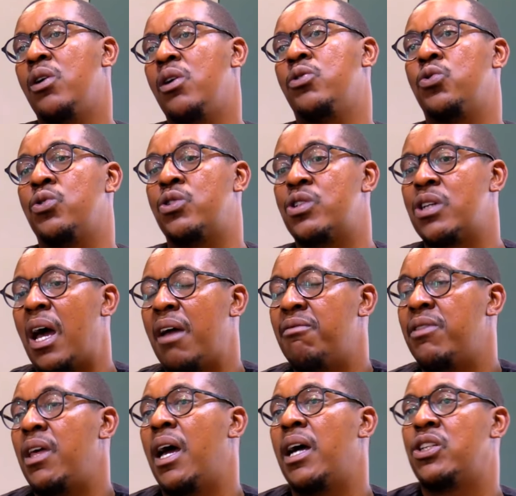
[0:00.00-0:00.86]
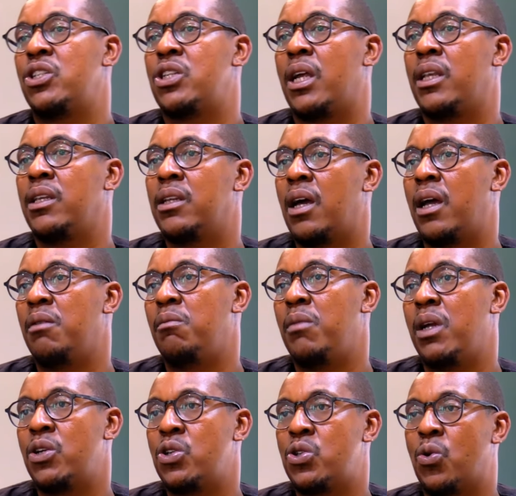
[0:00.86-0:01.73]
to drive their agenda and
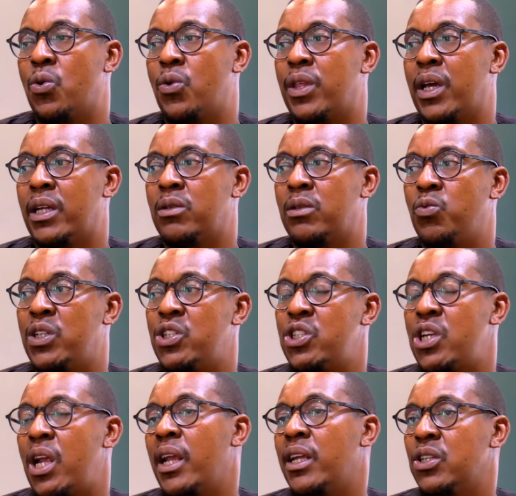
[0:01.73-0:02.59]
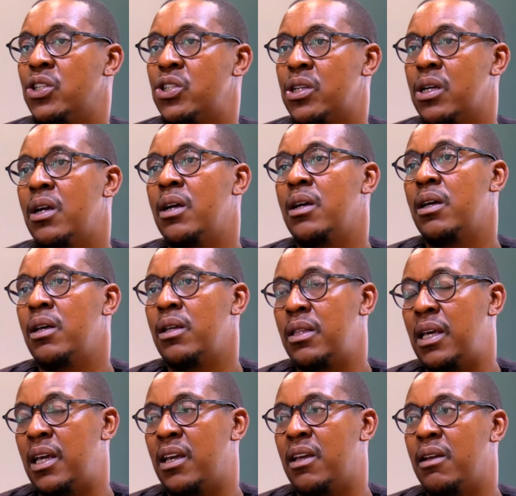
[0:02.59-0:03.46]
make sure that we change
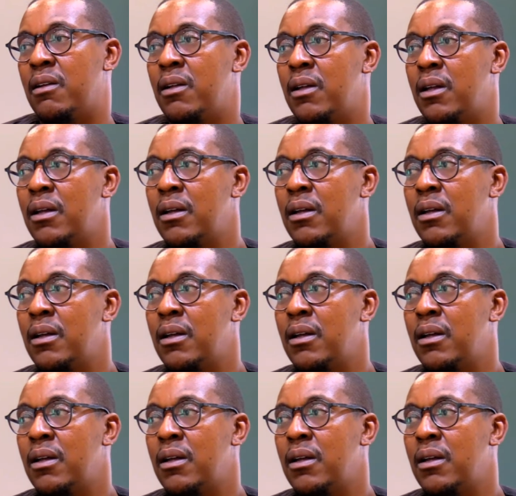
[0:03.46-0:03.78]
the